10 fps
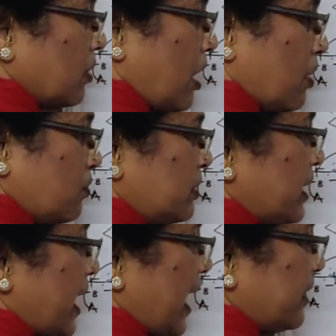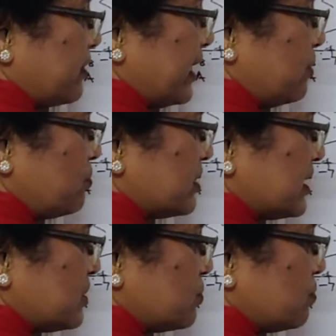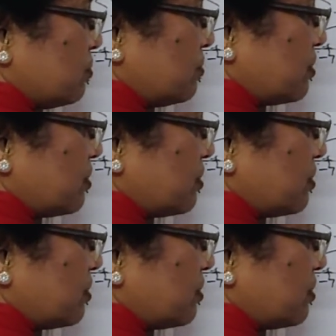out, and then you just do